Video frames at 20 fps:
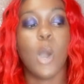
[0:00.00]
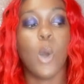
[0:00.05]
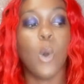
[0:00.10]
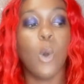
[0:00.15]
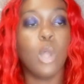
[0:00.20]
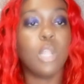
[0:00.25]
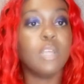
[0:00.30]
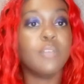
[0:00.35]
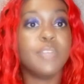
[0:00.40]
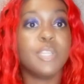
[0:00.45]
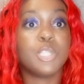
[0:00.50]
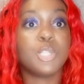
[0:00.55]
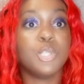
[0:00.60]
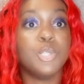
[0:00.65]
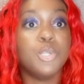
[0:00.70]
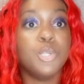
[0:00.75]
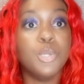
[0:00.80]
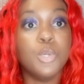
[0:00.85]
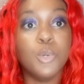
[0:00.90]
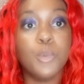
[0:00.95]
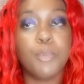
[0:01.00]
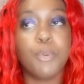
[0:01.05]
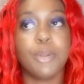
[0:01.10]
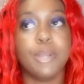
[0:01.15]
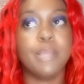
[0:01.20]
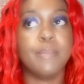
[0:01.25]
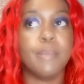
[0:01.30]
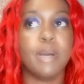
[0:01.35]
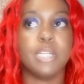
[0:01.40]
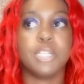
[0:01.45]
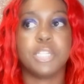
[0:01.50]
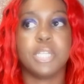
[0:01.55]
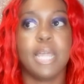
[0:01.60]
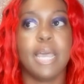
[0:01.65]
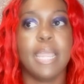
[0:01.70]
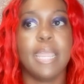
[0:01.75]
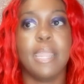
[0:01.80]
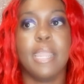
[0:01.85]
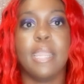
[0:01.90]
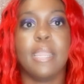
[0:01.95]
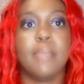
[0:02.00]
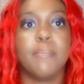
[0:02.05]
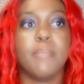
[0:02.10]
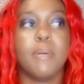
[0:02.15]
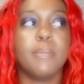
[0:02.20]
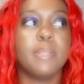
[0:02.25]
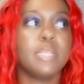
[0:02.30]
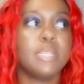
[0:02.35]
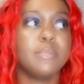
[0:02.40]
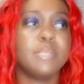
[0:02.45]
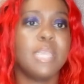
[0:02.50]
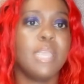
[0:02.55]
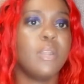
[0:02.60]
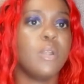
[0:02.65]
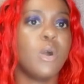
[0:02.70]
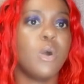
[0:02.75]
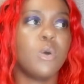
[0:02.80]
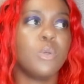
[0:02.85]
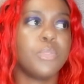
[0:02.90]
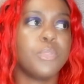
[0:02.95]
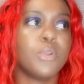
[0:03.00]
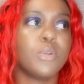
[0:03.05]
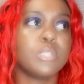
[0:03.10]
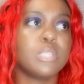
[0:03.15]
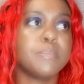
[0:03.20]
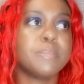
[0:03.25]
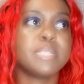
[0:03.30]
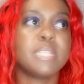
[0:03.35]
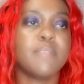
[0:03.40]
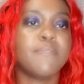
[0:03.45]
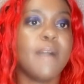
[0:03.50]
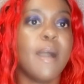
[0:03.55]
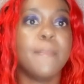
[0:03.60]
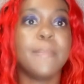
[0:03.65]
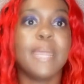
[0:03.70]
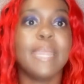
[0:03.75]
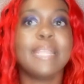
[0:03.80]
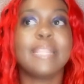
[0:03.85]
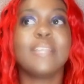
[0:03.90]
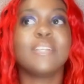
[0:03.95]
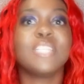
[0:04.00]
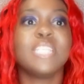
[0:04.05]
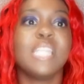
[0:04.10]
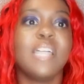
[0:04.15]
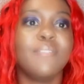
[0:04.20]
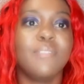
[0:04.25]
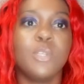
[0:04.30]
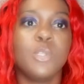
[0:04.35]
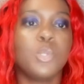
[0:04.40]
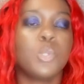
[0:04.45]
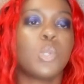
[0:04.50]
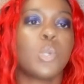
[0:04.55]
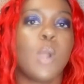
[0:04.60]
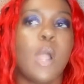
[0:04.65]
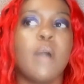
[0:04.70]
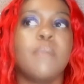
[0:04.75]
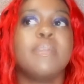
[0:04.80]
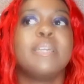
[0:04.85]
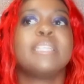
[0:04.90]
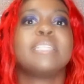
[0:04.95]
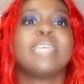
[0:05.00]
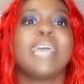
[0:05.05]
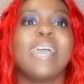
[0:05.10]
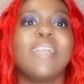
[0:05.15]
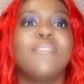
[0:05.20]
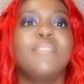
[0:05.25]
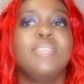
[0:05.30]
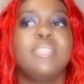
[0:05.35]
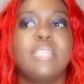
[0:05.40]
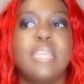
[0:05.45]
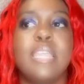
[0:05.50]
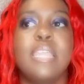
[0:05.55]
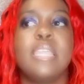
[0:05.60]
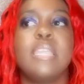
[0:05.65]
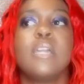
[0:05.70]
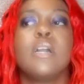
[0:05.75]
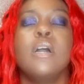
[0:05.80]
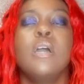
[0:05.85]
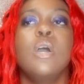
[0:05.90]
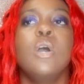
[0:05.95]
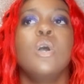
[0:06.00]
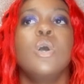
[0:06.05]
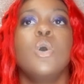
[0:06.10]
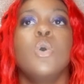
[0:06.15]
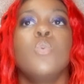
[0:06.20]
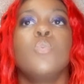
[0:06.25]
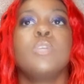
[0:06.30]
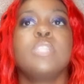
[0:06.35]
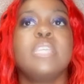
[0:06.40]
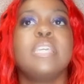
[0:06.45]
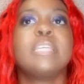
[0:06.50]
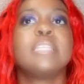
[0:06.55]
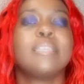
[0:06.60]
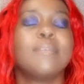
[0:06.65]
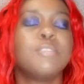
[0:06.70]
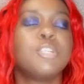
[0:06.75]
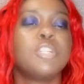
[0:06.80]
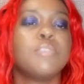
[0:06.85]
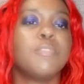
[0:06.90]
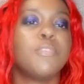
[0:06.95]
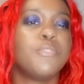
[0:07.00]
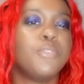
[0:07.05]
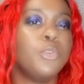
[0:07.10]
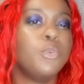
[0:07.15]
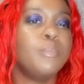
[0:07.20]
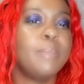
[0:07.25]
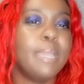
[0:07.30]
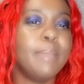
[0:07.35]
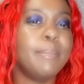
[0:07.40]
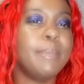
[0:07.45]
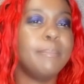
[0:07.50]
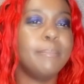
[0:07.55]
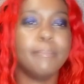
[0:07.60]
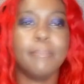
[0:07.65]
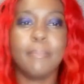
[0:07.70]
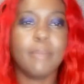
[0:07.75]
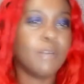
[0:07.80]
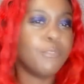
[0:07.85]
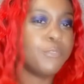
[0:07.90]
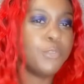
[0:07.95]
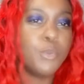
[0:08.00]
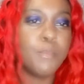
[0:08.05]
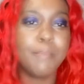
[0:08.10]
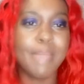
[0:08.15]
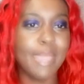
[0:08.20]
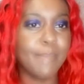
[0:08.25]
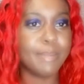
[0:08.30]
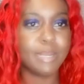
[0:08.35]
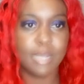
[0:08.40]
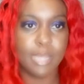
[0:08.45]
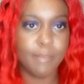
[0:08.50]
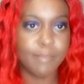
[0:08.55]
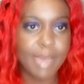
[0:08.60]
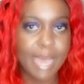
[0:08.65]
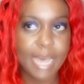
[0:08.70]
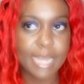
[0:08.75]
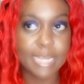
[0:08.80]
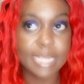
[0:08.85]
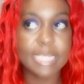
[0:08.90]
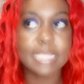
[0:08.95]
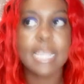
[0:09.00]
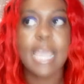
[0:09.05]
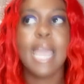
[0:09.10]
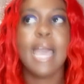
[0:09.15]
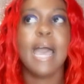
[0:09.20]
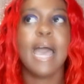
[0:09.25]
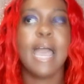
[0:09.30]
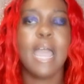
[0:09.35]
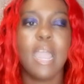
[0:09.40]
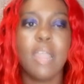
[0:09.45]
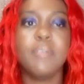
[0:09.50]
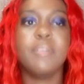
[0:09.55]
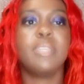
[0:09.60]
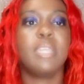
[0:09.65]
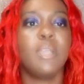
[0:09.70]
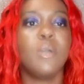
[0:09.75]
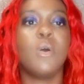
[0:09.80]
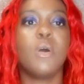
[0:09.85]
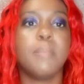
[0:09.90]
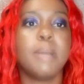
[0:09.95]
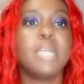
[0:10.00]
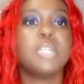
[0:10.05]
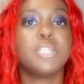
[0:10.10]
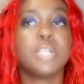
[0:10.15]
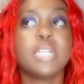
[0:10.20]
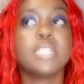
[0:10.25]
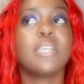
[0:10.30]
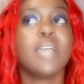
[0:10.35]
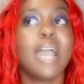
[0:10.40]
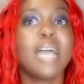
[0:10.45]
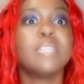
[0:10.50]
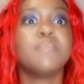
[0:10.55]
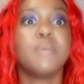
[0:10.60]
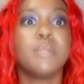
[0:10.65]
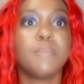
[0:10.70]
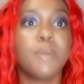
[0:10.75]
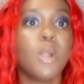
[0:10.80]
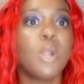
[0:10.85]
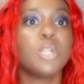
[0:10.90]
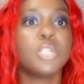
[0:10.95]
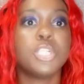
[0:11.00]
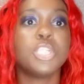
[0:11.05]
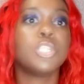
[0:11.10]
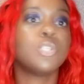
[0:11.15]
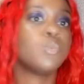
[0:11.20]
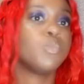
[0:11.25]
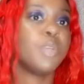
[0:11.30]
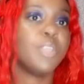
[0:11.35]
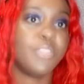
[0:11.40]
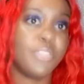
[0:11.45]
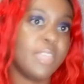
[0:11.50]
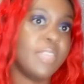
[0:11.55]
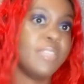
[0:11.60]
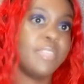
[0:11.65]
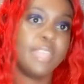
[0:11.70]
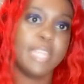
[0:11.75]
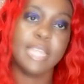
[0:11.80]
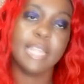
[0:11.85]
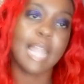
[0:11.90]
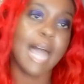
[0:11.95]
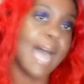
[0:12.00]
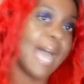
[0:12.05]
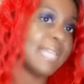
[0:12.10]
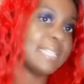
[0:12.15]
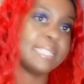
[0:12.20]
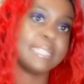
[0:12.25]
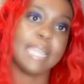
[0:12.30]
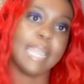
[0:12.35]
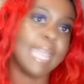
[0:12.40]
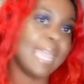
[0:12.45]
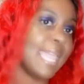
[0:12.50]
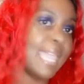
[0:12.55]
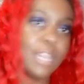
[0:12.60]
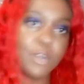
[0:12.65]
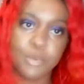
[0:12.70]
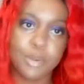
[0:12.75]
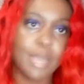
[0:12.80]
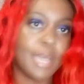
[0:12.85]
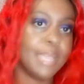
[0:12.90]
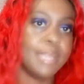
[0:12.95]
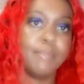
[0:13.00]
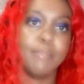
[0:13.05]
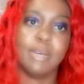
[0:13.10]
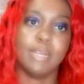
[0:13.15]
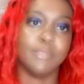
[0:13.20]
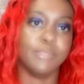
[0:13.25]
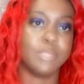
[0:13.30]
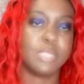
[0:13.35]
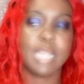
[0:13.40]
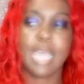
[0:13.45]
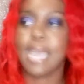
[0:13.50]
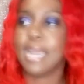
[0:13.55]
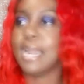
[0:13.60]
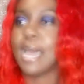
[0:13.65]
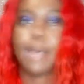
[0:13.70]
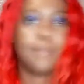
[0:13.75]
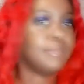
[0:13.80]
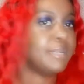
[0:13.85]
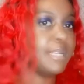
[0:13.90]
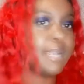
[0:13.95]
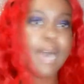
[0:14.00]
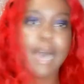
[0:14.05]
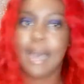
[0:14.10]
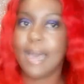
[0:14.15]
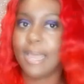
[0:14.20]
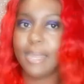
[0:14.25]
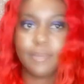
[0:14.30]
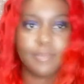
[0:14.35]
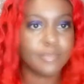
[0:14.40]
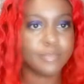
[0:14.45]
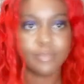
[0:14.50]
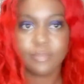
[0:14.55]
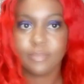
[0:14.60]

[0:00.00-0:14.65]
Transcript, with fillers: all of it's new pretty much. Like mama keeps saying, oh, throw some stuff out. I'm like, there's nothing to throw out because everything, with the exception of a few maybe a few Maybelline palettes, everything on my dresser has been purchased within the last eight or nine months, and I'm not